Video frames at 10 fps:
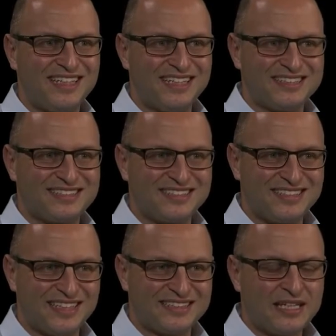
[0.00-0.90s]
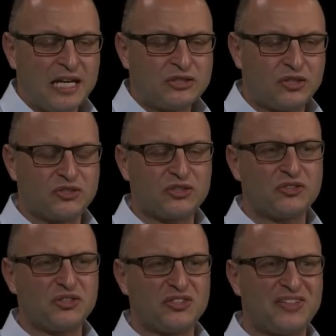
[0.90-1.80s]
yes, yes. So,
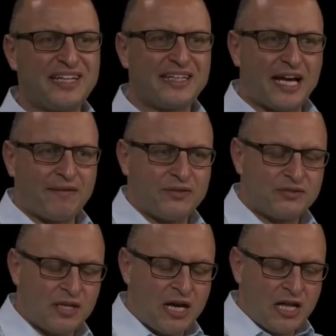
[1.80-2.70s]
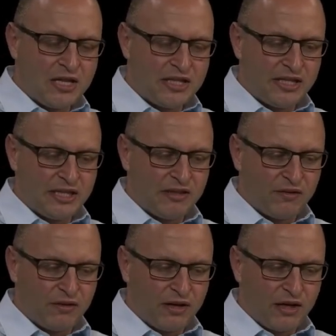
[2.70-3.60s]
so, so that covers the
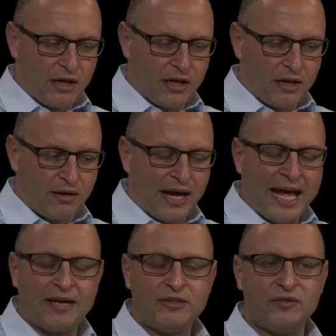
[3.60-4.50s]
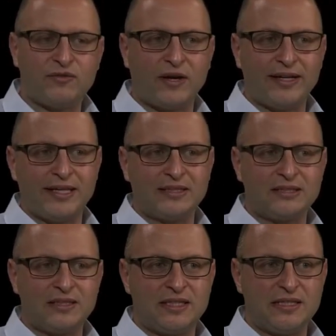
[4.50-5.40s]
uh, how do you finance
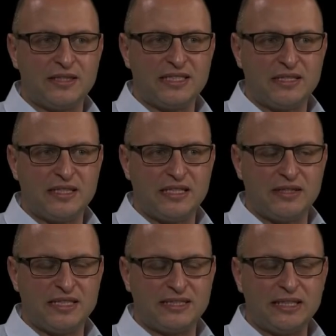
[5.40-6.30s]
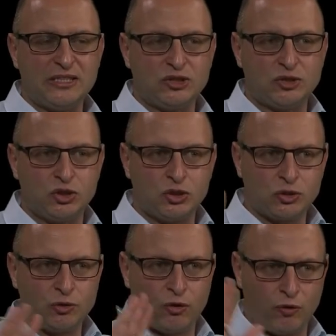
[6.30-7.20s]
the, the, the, this
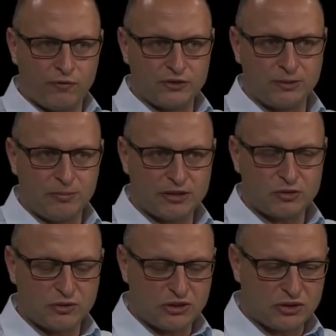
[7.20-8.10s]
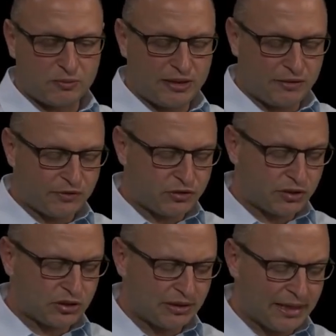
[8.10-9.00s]
institutional call for stimulus, which is around
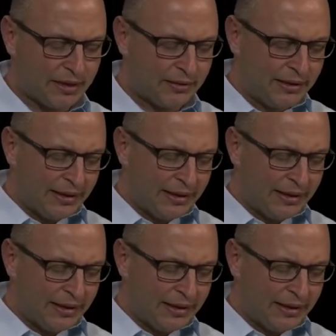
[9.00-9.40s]
infrastructure? Now,